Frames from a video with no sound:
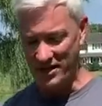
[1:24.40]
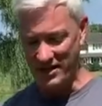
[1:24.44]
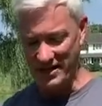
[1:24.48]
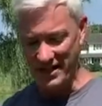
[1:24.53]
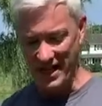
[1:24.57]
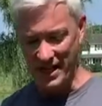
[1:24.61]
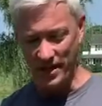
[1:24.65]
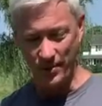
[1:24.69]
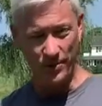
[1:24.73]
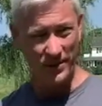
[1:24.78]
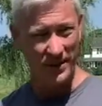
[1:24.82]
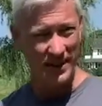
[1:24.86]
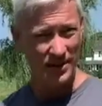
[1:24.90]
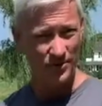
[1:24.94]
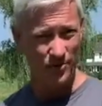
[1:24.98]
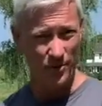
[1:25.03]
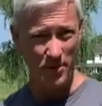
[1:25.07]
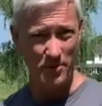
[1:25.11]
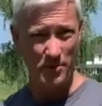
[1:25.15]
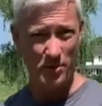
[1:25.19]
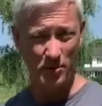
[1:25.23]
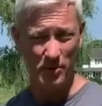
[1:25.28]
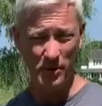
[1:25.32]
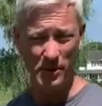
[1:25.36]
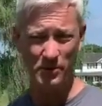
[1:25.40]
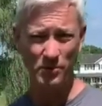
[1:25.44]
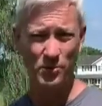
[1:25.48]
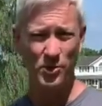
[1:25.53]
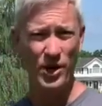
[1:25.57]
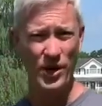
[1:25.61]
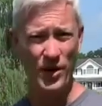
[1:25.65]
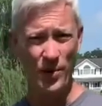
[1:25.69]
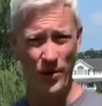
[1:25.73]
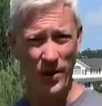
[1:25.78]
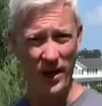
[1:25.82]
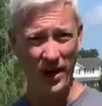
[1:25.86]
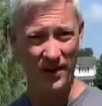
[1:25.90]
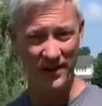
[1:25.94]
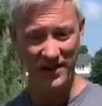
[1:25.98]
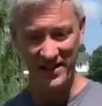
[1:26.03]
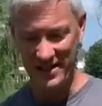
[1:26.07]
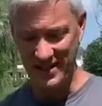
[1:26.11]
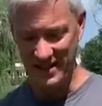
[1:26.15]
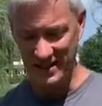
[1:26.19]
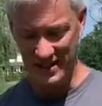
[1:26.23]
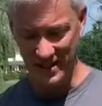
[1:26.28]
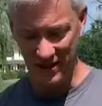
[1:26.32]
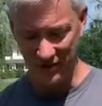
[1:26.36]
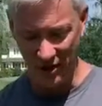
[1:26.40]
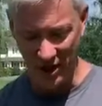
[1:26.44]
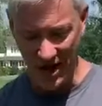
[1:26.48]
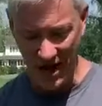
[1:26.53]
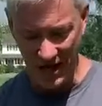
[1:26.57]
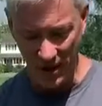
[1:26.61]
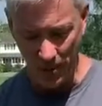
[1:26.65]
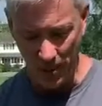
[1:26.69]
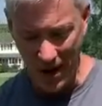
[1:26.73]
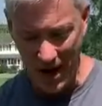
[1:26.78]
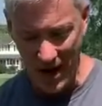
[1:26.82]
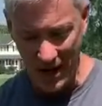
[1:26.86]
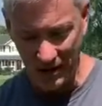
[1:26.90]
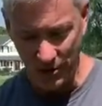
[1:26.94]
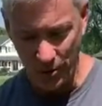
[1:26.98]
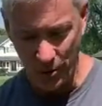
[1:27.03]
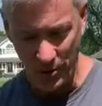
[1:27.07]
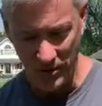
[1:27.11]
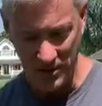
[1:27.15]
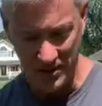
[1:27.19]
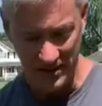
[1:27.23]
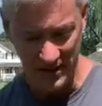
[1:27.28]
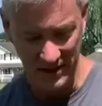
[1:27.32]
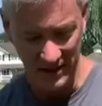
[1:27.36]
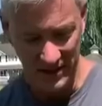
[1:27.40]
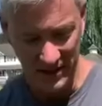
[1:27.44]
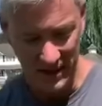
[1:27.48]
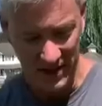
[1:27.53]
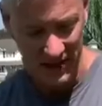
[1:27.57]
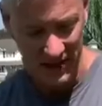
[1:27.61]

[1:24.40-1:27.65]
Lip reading: another one that's reblooming pretty well. This is the variety Wild Horses,